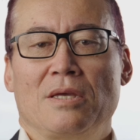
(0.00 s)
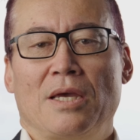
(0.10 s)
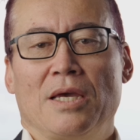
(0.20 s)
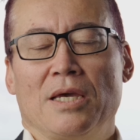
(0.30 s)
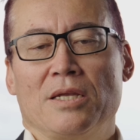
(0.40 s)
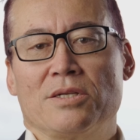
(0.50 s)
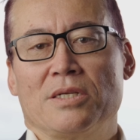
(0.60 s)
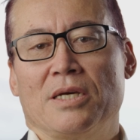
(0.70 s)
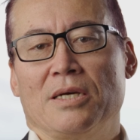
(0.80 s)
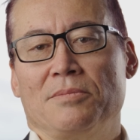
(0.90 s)
And
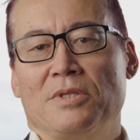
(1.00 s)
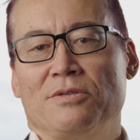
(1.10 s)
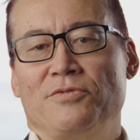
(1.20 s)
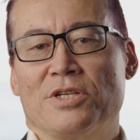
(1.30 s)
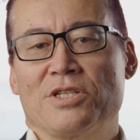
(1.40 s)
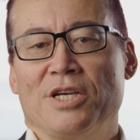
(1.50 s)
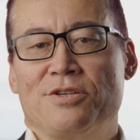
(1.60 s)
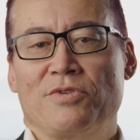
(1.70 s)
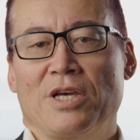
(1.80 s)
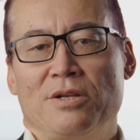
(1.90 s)
the first stage
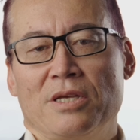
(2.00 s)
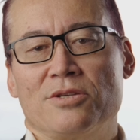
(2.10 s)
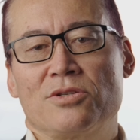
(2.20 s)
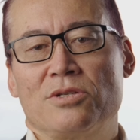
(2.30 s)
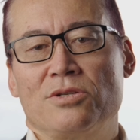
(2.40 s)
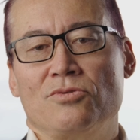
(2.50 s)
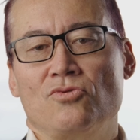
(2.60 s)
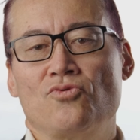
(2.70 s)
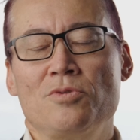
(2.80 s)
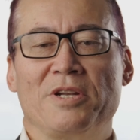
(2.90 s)
of coding is to
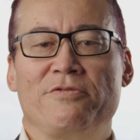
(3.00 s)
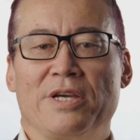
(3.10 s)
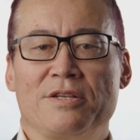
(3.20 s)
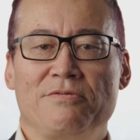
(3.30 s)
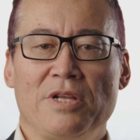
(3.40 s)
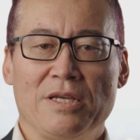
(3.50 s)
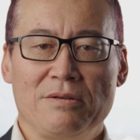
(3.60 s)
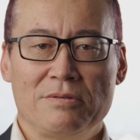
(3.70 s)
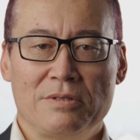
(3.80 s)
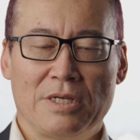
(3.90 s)
group it effectively.
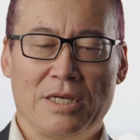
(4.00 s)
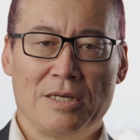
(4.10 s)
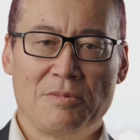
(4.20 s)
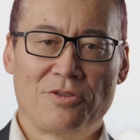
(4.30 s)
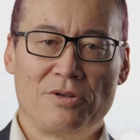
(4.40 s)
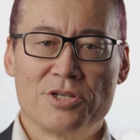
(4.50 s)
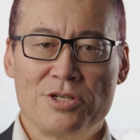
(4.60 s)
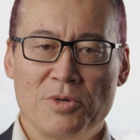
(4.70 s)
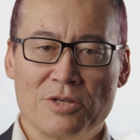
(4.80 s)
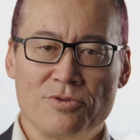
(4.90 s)
Lithology you
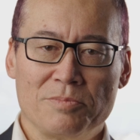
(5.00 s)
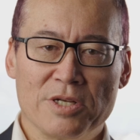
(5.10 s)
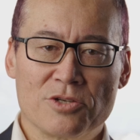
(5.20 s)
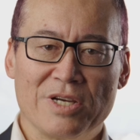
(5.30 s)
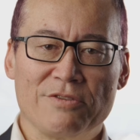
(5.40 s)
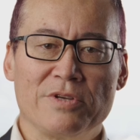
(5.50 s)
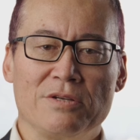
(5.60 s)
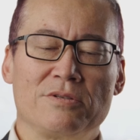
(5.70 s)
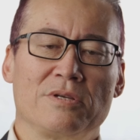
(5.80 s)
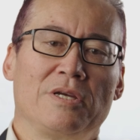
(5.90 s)
might group into strat
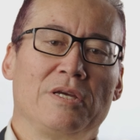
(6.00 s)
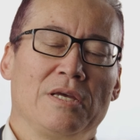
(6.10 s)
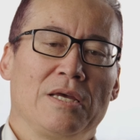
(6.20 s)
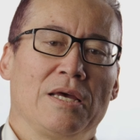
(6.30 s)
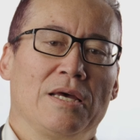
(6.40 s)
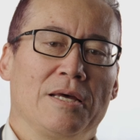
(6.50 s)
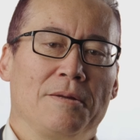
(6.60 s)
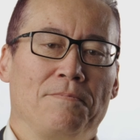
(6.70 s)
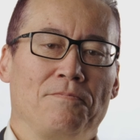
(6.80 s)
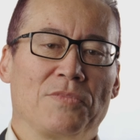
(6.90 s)
fields.
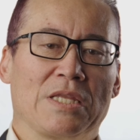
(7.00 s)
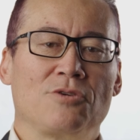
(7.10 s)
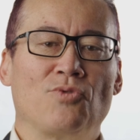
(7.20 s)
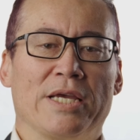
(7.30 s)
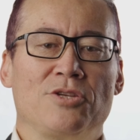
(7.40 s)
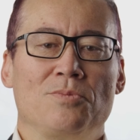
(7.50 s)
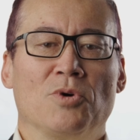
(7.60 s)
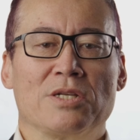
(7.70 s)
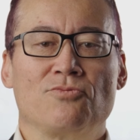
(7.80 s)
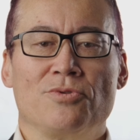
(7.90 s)
Grade you
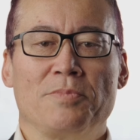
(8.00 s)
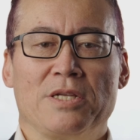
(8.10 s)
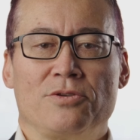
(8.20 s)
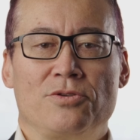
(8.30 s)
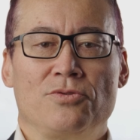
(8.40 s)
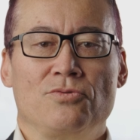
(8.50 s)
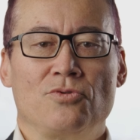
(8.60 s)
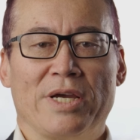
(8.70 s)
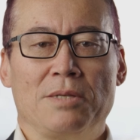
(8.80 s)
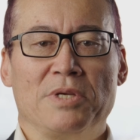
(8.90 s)
might group into
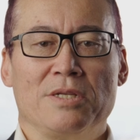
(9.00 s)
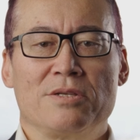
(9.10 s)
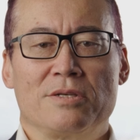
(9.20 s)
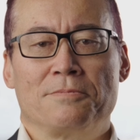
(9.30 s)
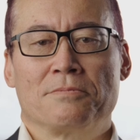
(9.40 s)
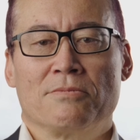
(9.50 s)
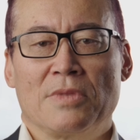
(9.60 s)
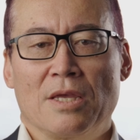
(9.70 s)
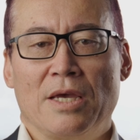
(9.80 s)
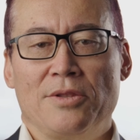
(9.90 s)
grade bins.
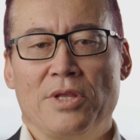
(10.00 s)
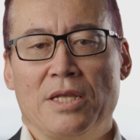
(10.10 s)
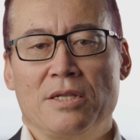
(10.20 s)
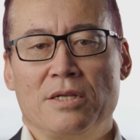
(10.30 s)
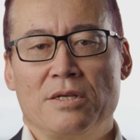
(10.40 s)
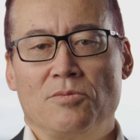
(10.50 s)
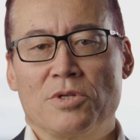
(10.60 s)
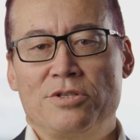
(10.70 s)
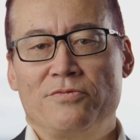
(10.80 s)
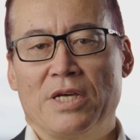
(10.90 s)
And then
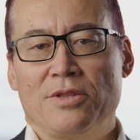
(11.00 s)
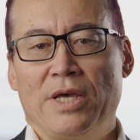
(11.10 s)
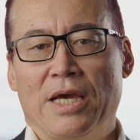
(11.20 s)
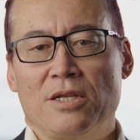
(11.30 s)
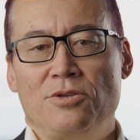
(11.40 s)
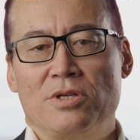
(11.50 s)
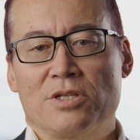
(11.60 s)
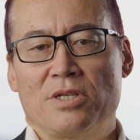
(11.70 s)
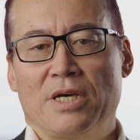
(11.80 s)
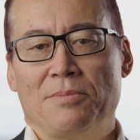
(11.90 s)
once you've done that, you can
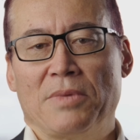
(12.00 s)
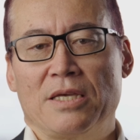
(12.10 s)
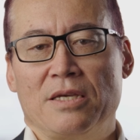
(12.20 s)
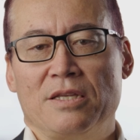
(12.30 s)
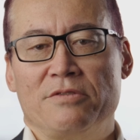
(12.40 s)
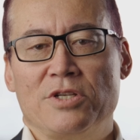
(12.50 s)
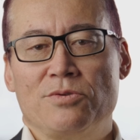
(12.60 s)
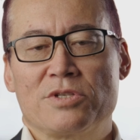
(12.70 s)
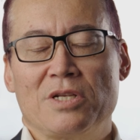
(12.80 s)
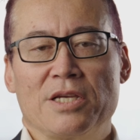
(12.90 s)
start making
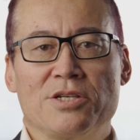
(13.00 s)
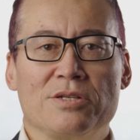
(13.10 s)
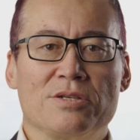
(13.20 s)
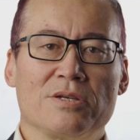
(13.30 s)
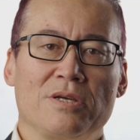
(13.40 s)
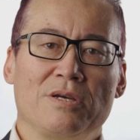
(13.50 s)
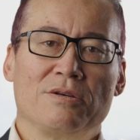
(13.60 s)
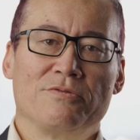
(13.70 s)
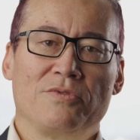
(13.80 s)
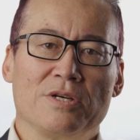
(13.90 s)
individual selections
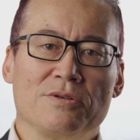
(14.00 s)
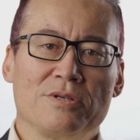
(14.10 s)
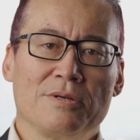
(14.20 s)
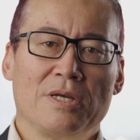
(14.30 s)
of those